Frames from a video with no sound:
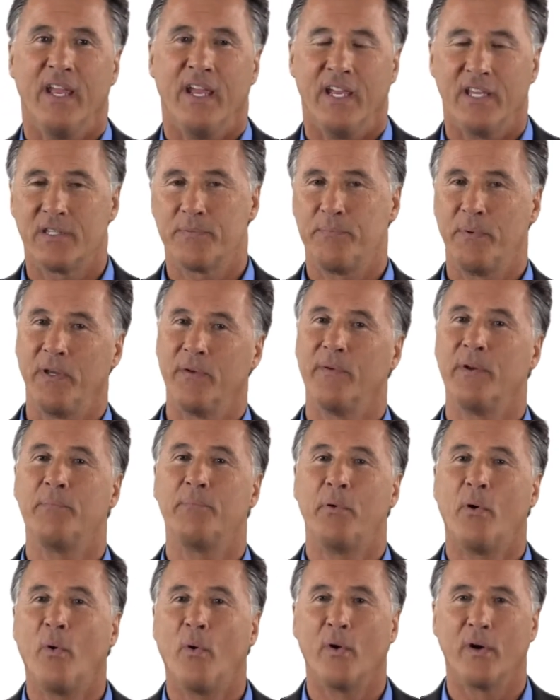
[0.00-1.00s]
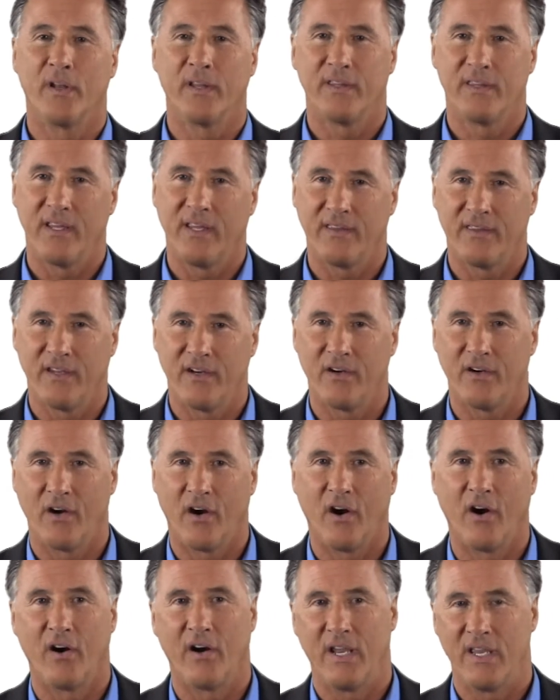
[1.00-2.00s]
It's been reported that there
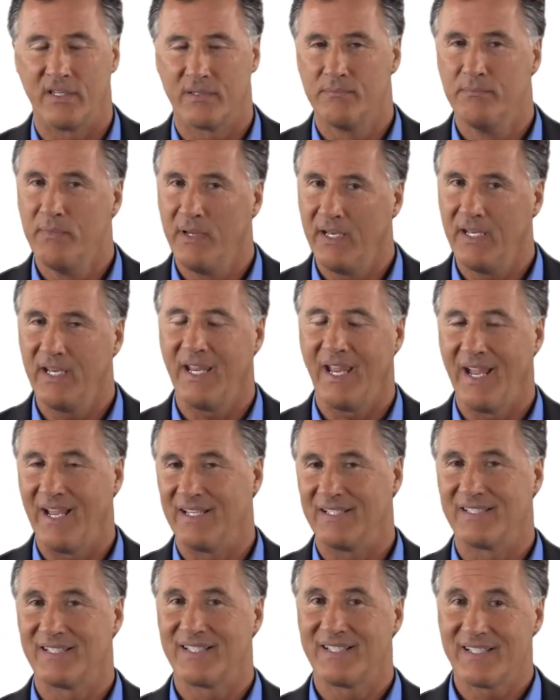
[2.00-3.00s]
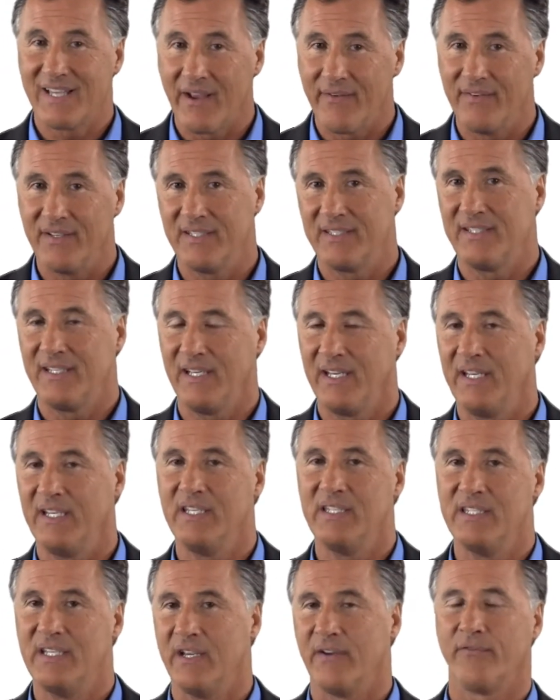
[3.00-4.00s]
are as many as
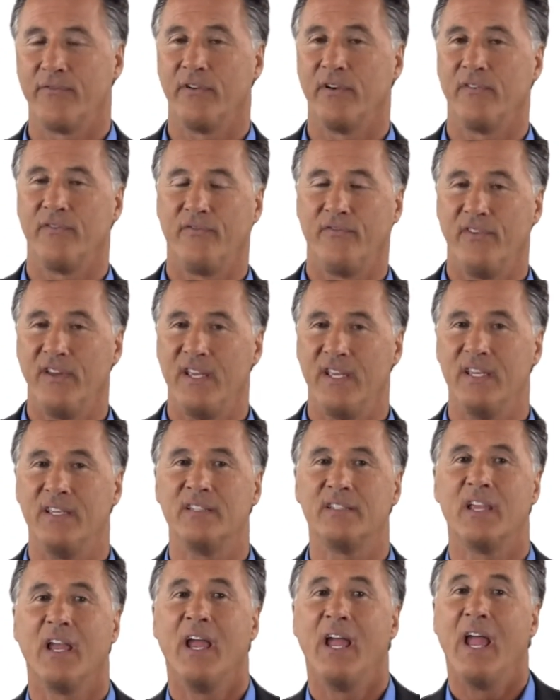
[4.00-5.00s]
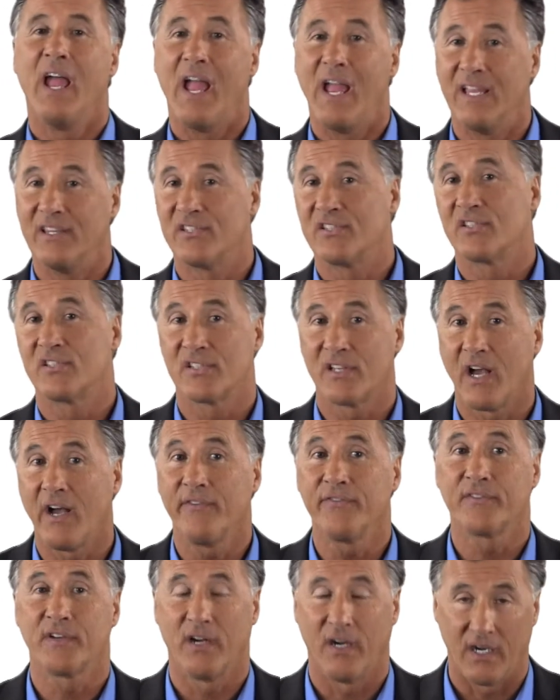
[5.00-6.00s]
17 different fees and
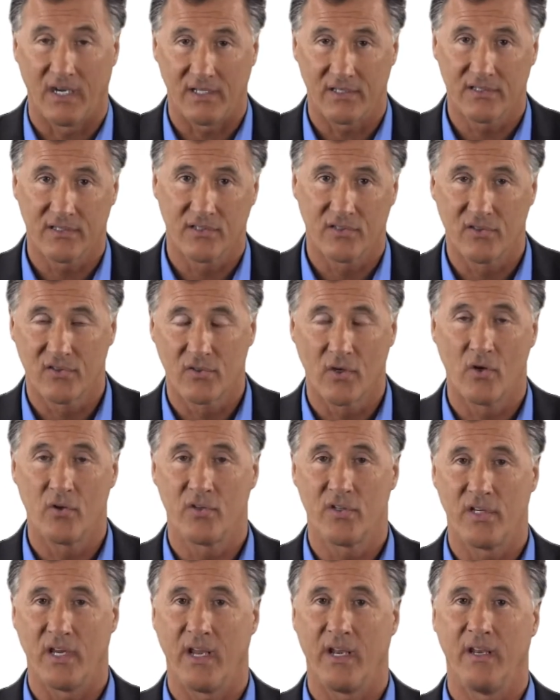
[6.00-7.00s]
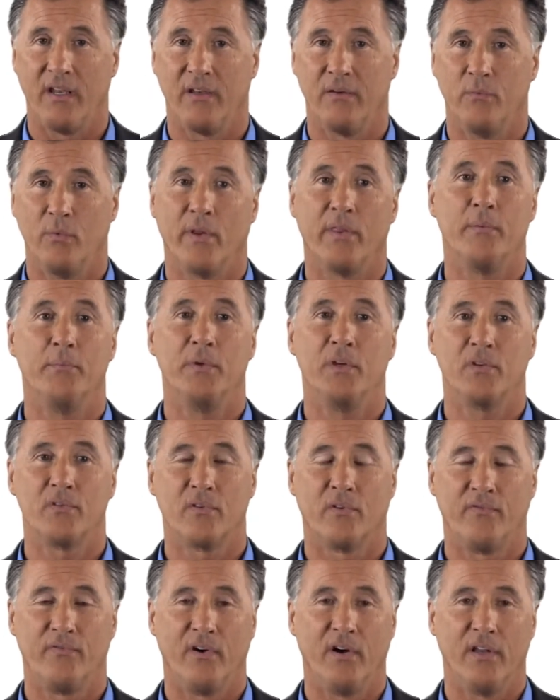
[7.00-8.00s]
soft costs associated with a
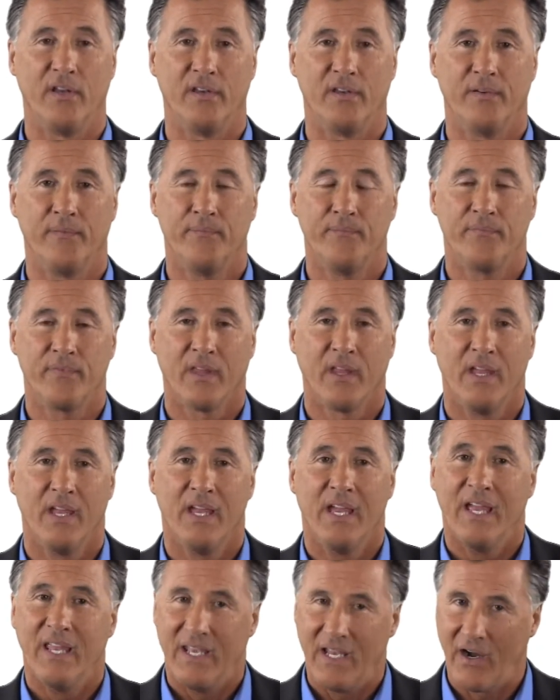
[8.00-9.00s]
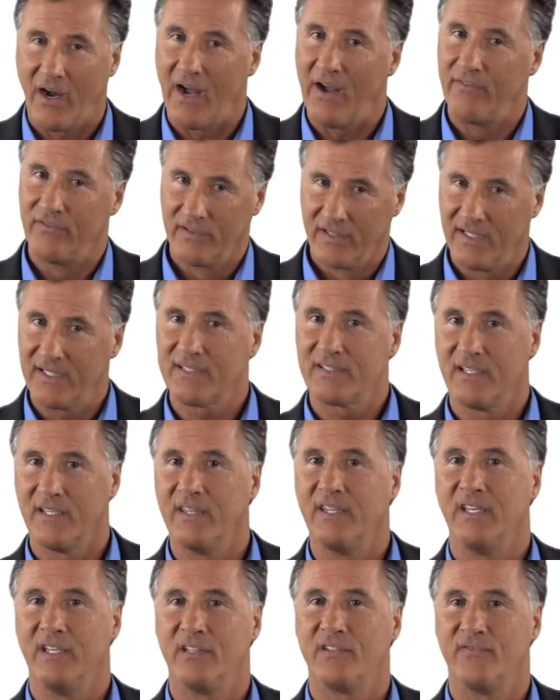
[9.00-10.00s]
mutual fund. Now, I've
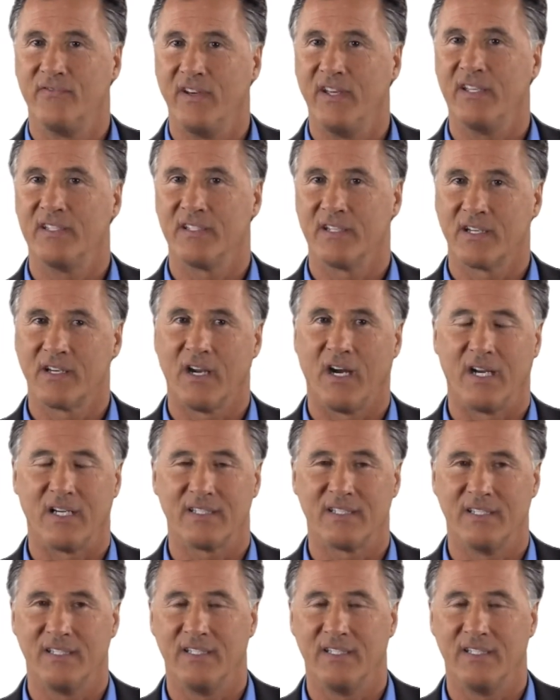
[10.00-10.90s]
listed these fees and costs